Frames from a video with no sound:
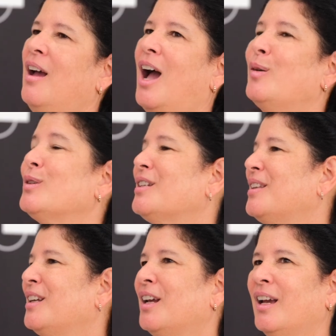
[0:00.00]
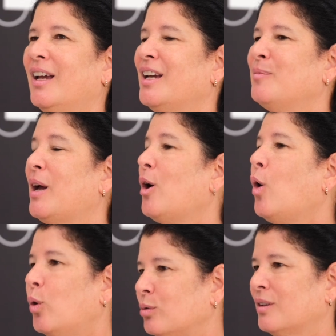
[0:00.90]
I would say that in my
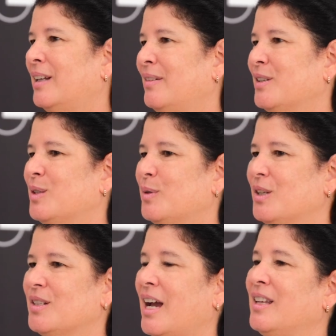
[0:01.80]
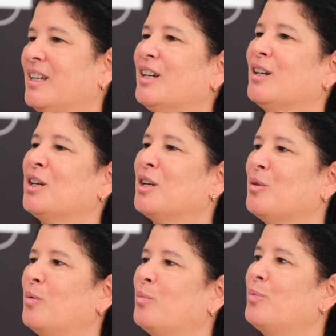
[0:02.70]
own life experience, I think uh,
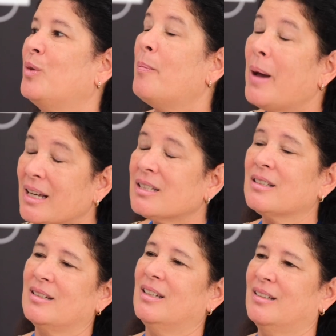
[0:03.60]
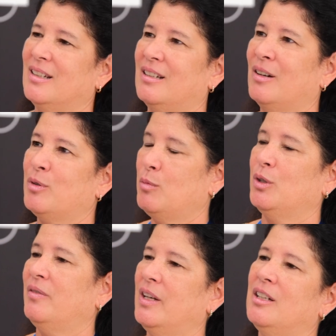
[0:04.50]
the best thing that ever
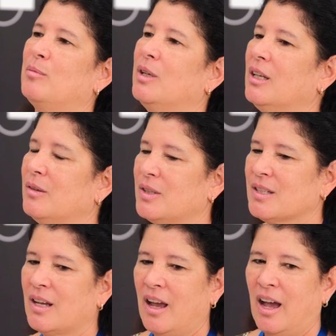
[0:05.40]
motivated me was